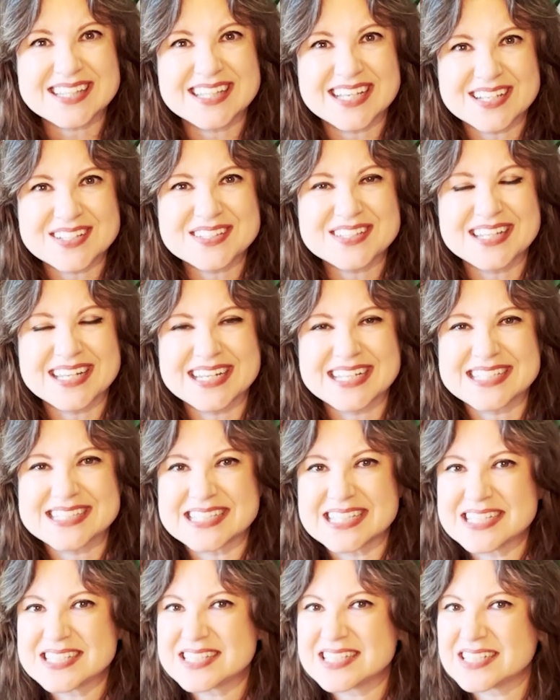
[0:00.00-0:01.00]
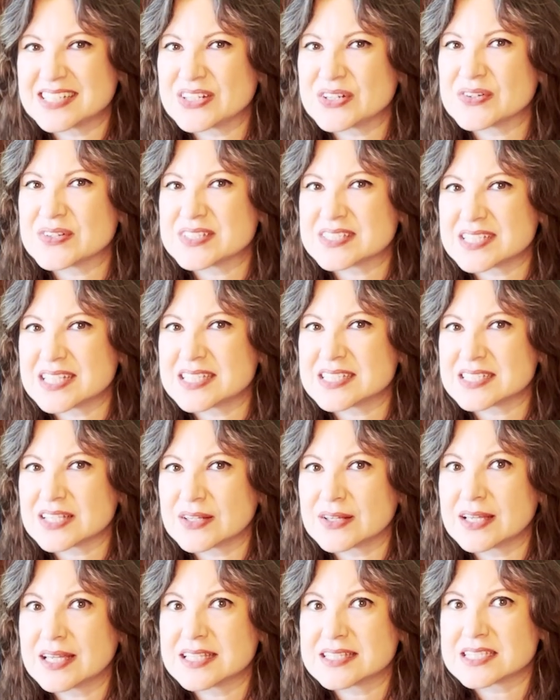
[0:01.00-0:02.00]
that exists in here
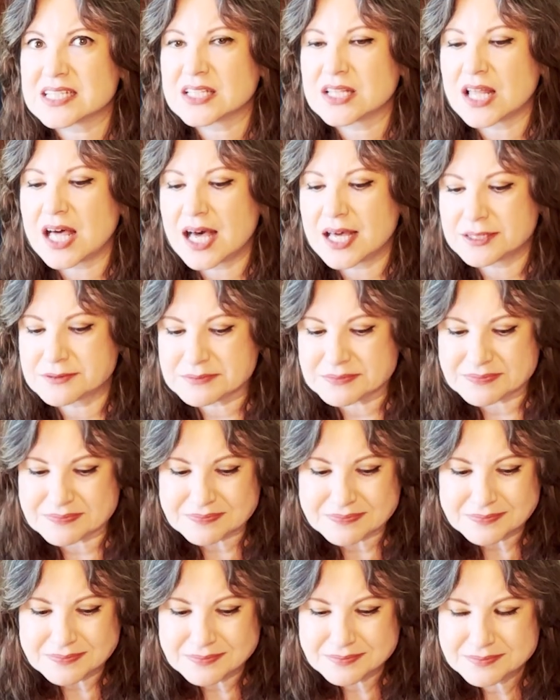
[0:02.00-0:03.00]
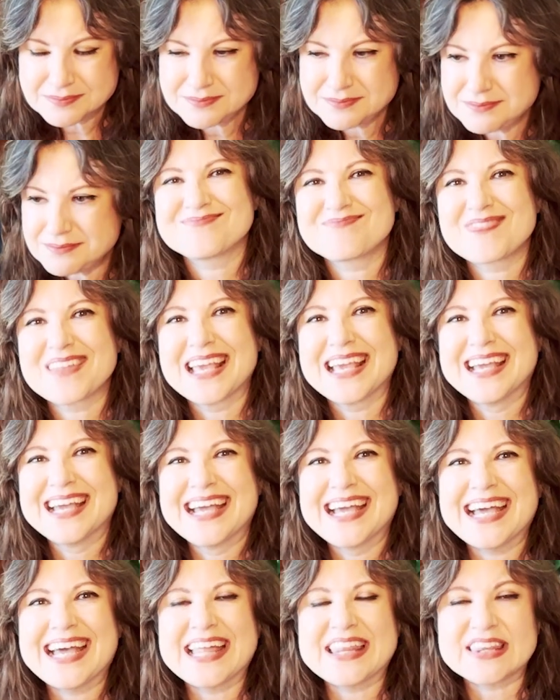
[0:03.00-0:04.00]
it's a lot.
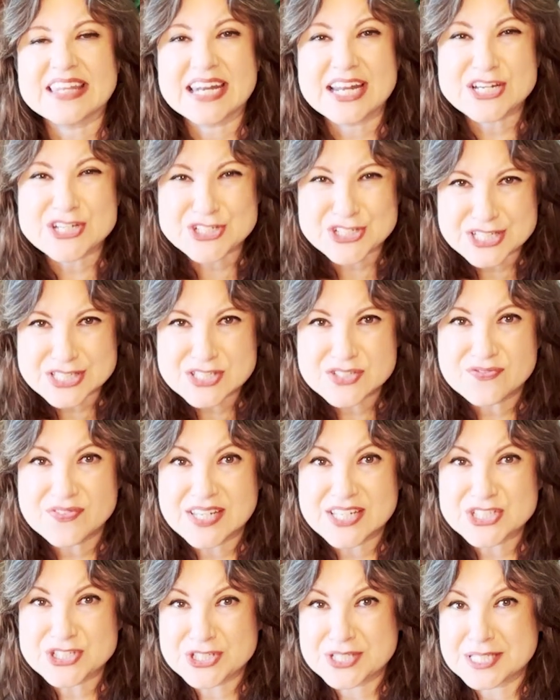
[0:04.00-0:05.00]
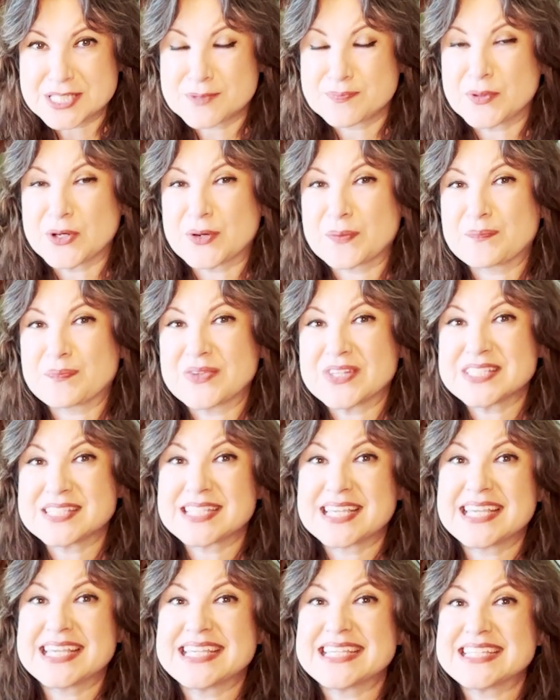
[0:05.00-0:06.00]
And then I just finished this book.
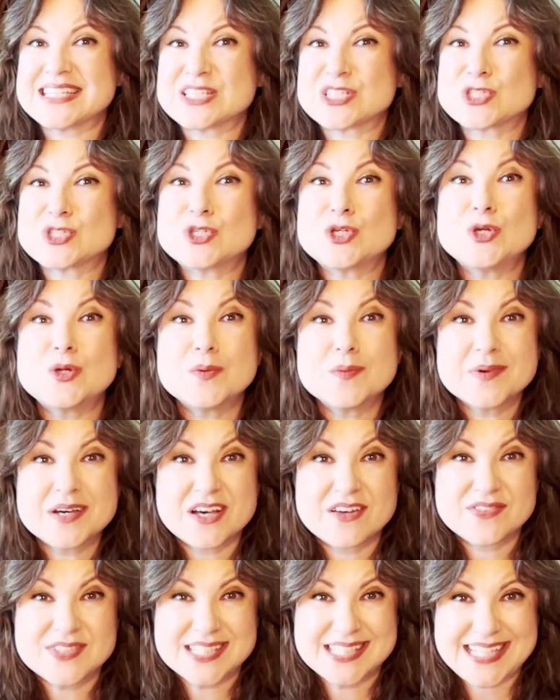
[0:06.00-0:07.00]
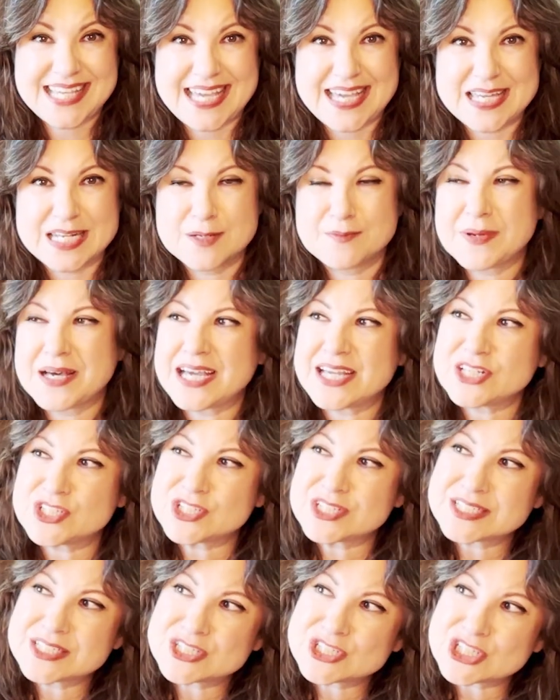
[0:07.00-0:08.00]
This is Tomb of Sand by
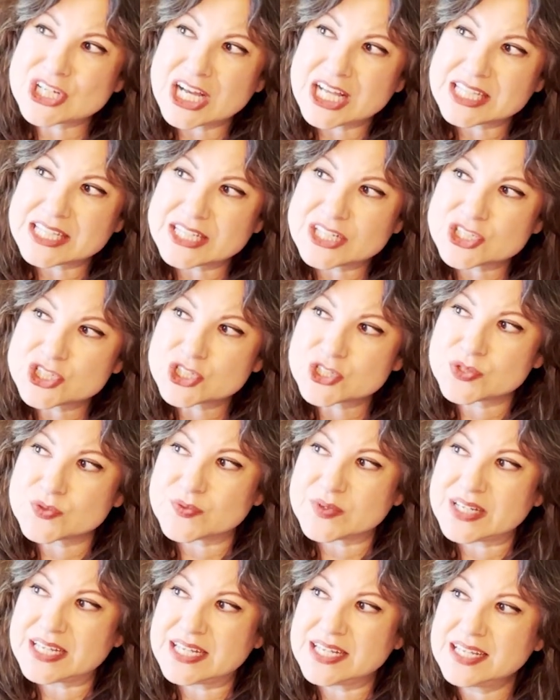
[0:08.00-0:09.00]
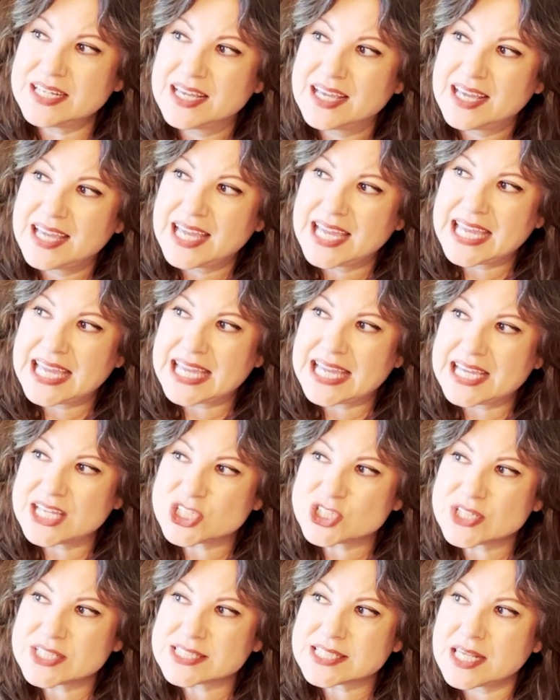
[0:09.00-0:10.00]
Geetanjali Shree and
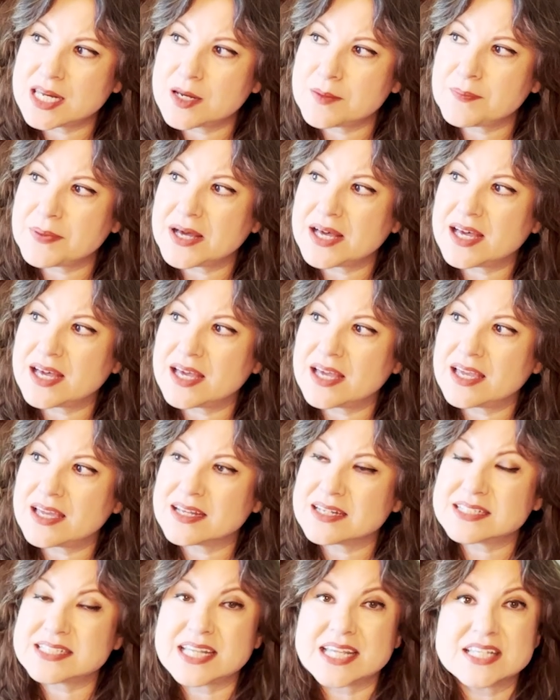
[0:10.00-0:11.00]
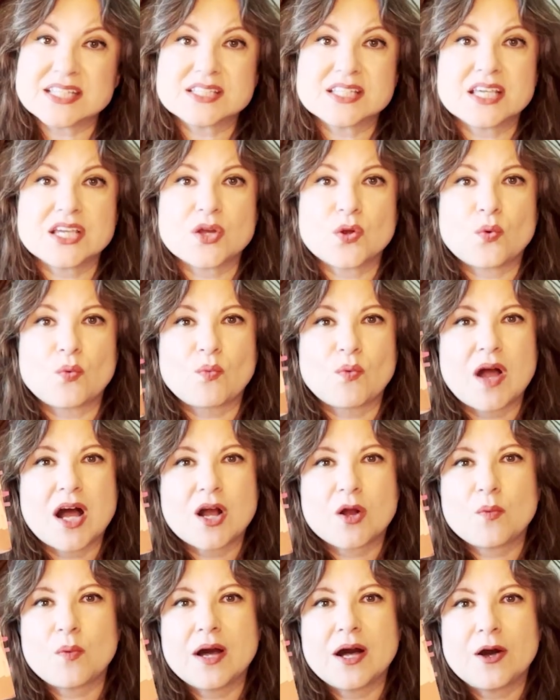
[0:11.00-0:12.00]
translated by Daisy
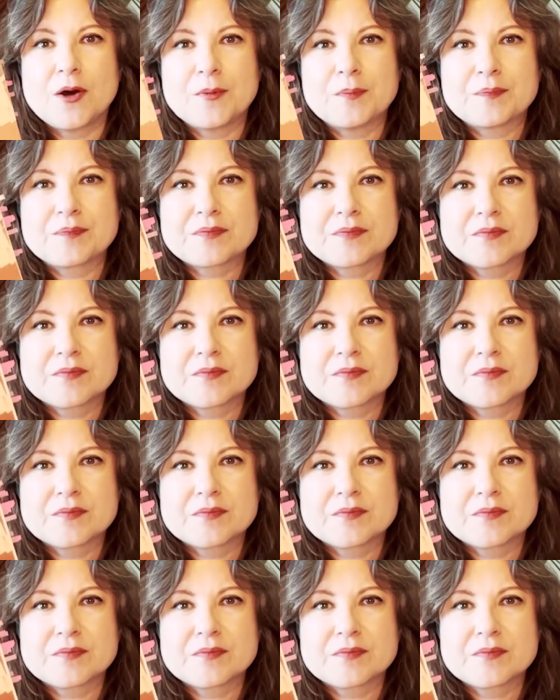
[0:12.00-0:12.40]
Rockwell.